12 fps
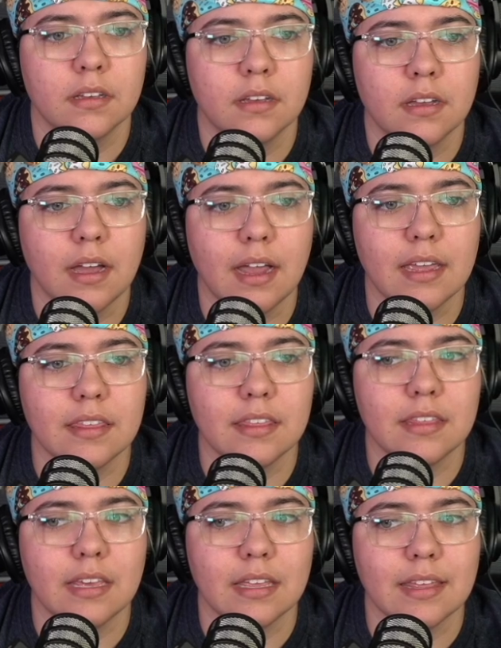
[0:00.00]
I
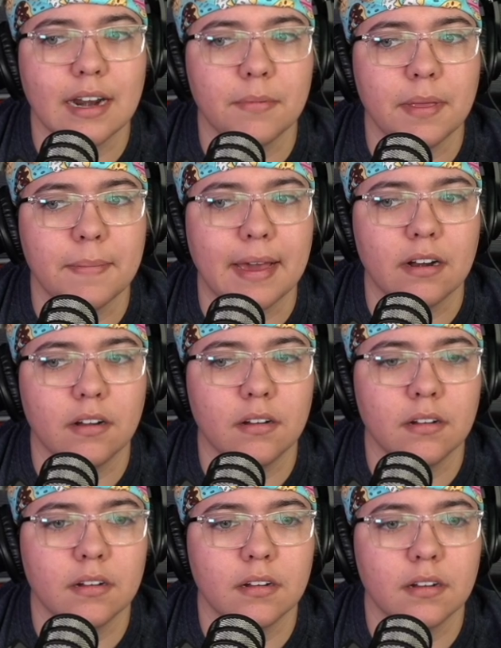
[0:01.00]
think that'll be better
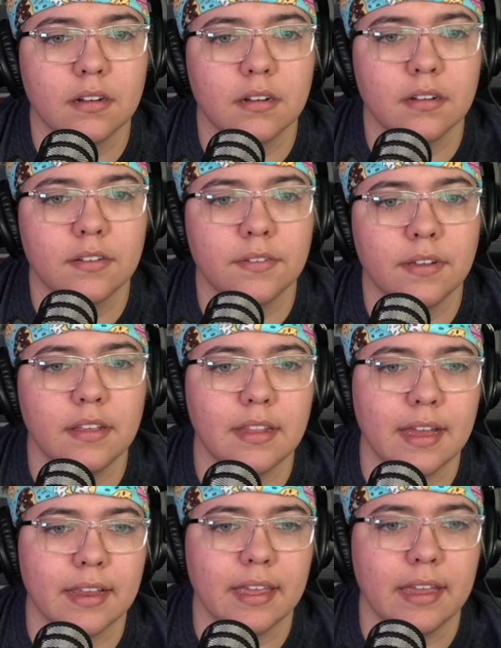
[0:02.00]
in
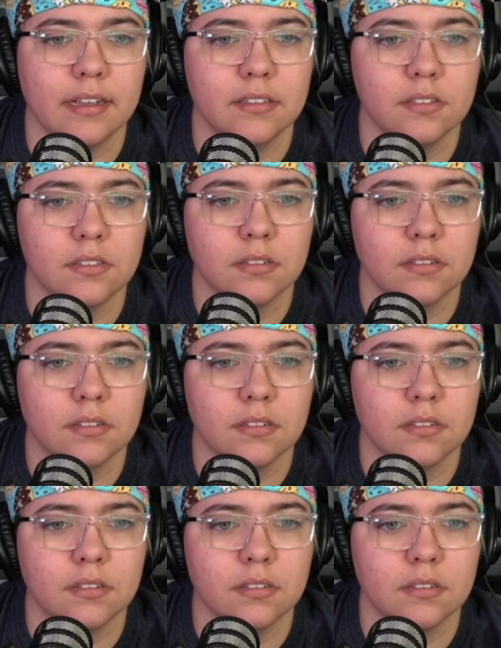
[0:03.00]
that case.